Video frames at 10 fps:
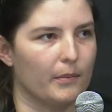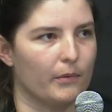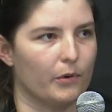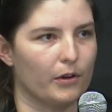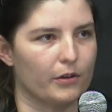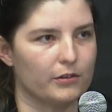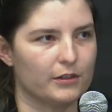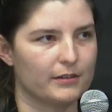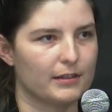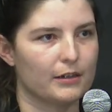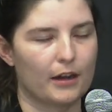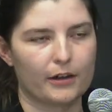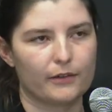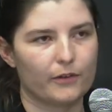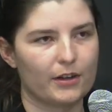or just
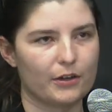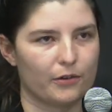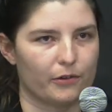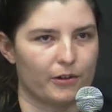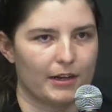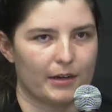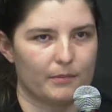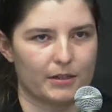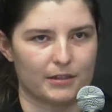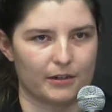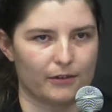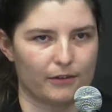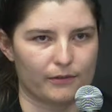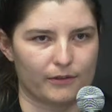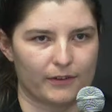converting your learning
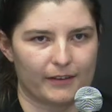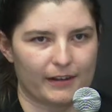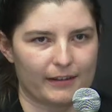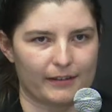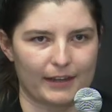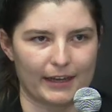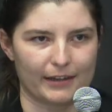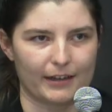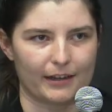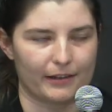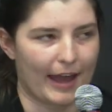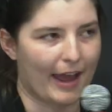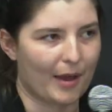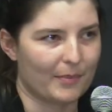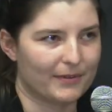materials for physics like
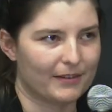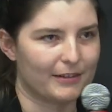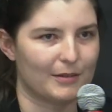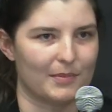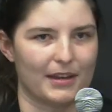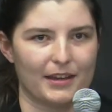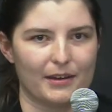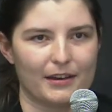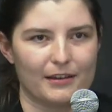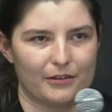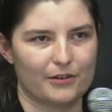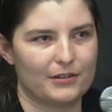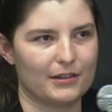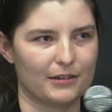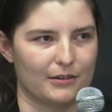labs to be easier
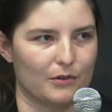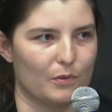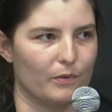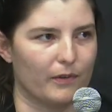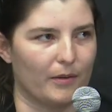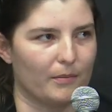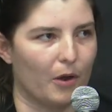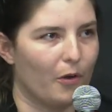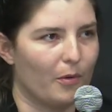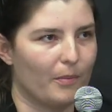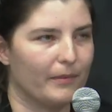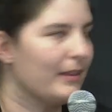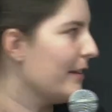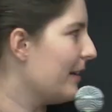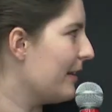to do from home,
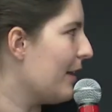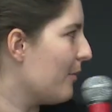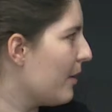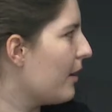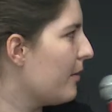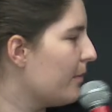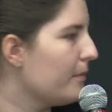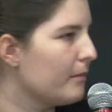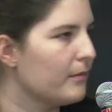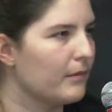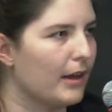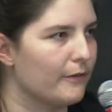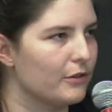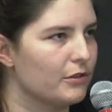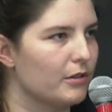things like that.
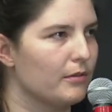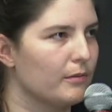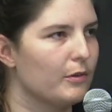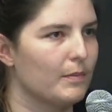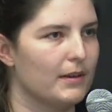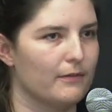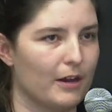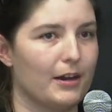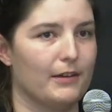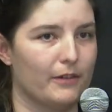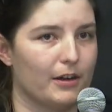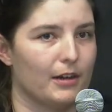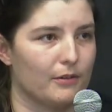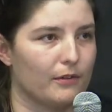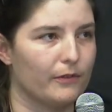For sure would be very, very
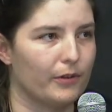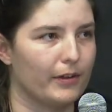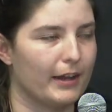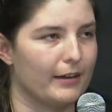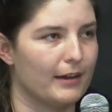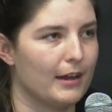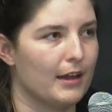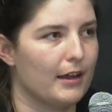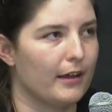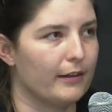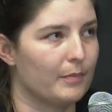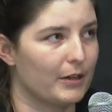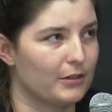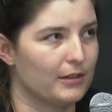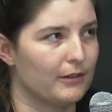useful. And
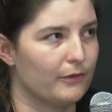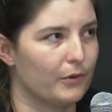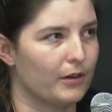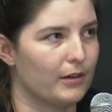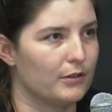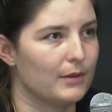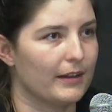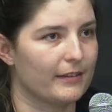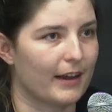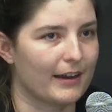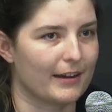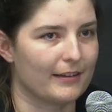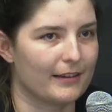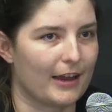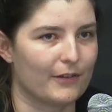especially for doing
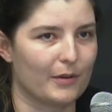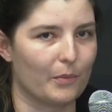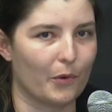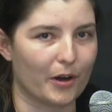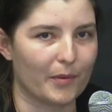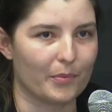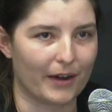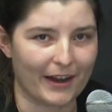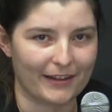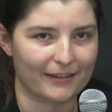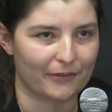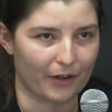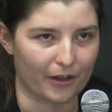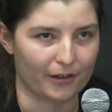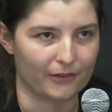science, having more brains
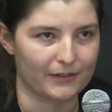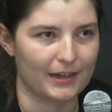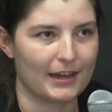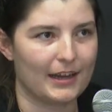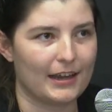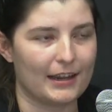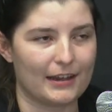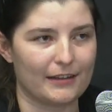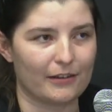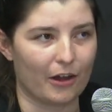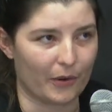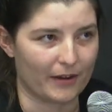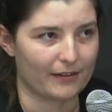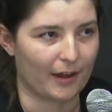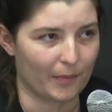involved is
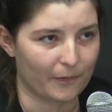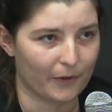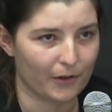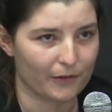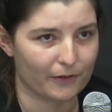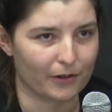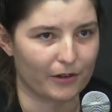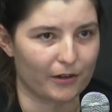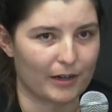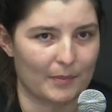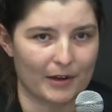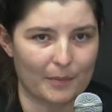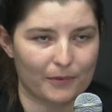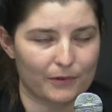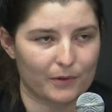always helpful for coming
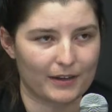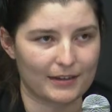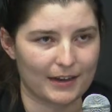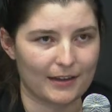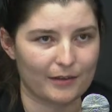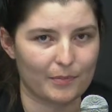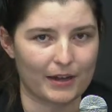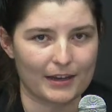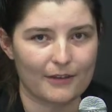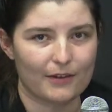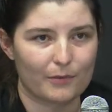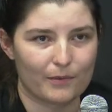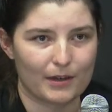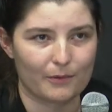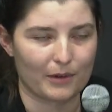up with new ideas. But
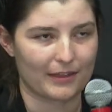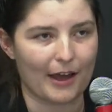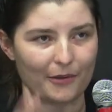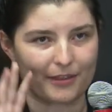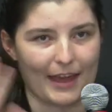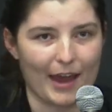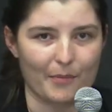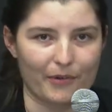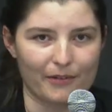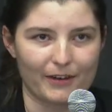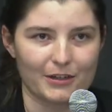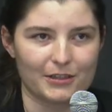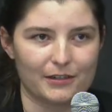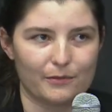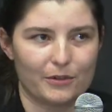even without that
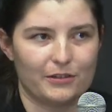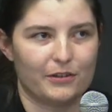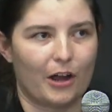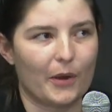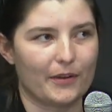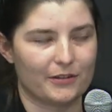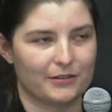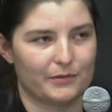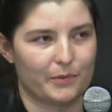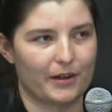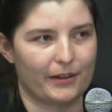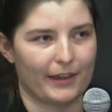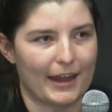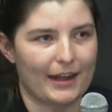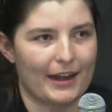motivation, we should always just want to
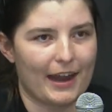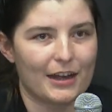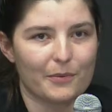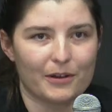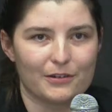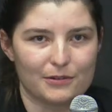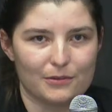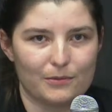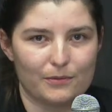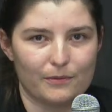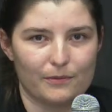let anyone do